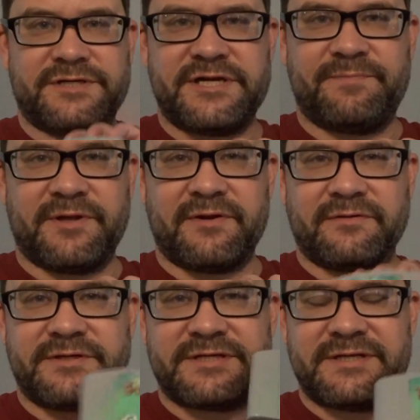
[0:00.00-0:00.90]
Cheap
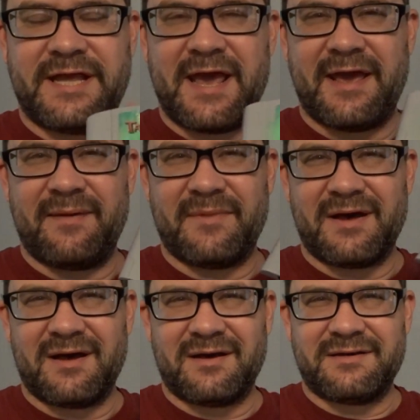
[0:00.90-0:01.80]
little game,
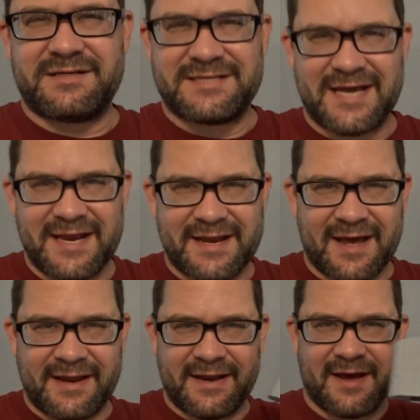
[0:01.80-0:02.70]

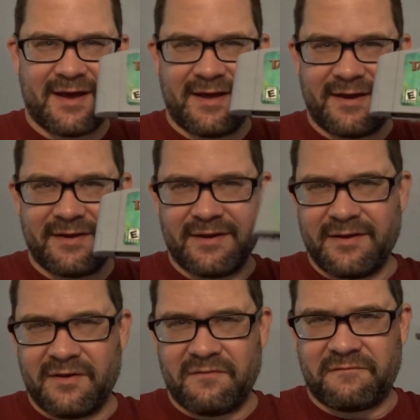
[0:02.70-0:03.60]
$10.99,
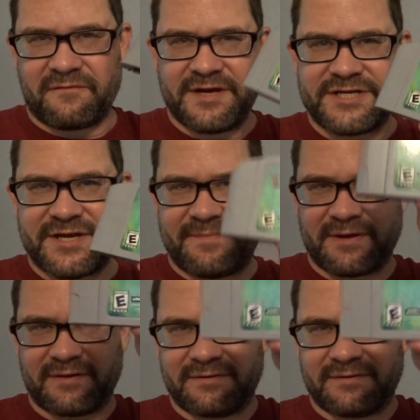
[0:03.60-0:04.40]
free shipping.